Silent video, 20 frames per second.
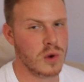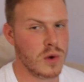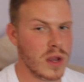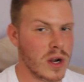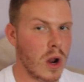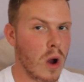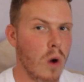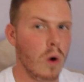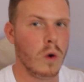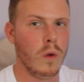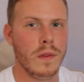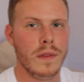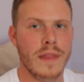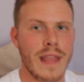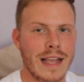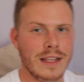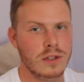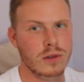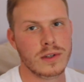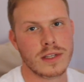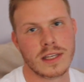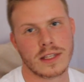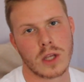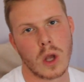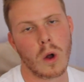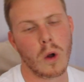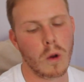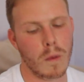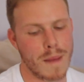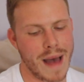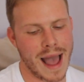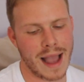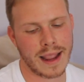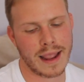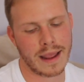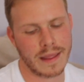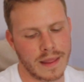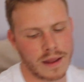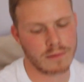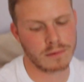you can use it as a
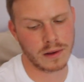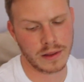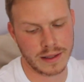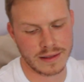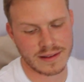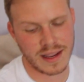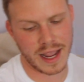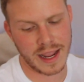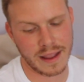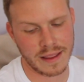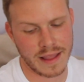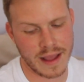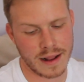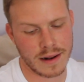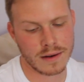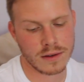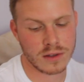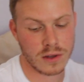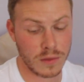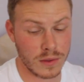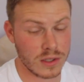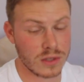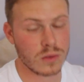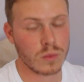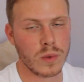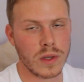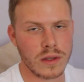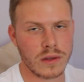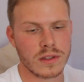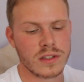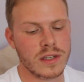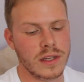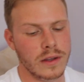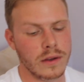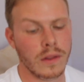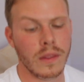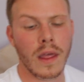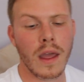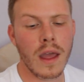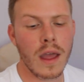holdback and then really tighten that so this wheel is
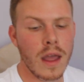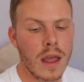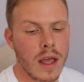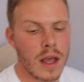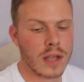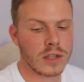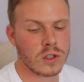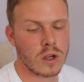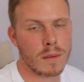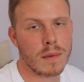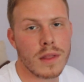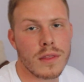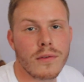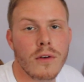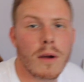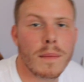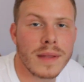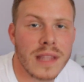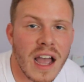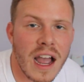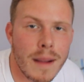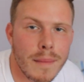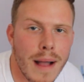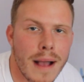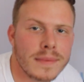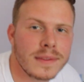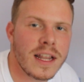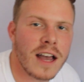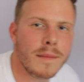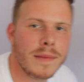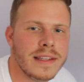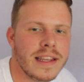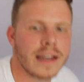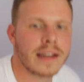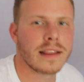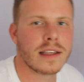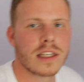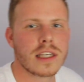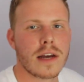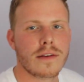sealed. So I'm gonna throw up a time lapse now of me
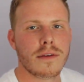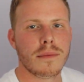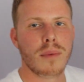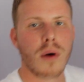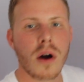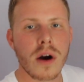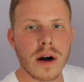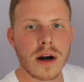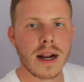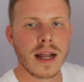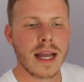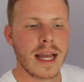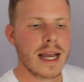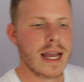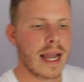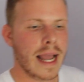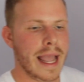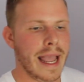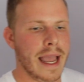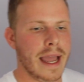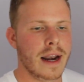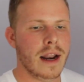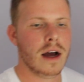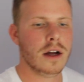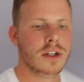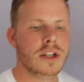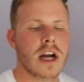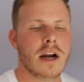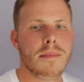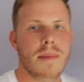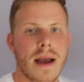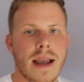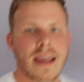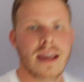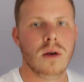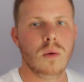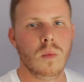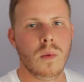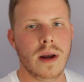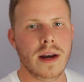taking this stuff apart, and I'll check back
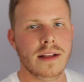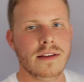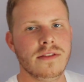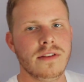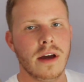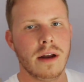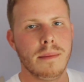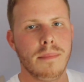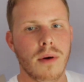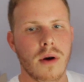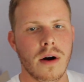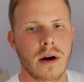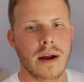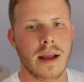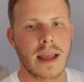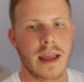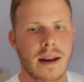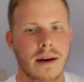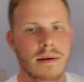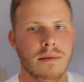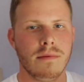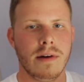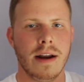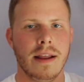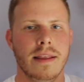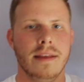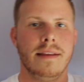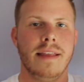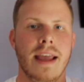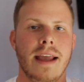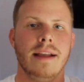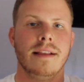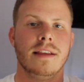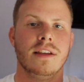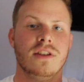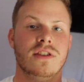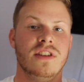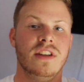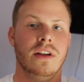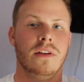in when it's done apart and ready to take
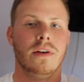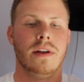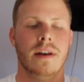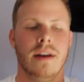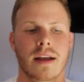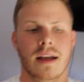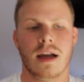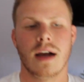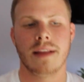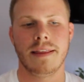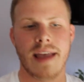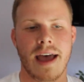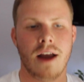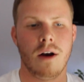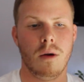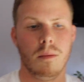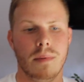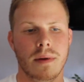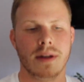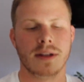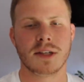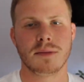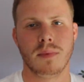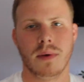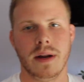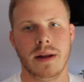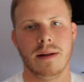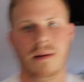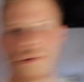this sealant and cut that open and split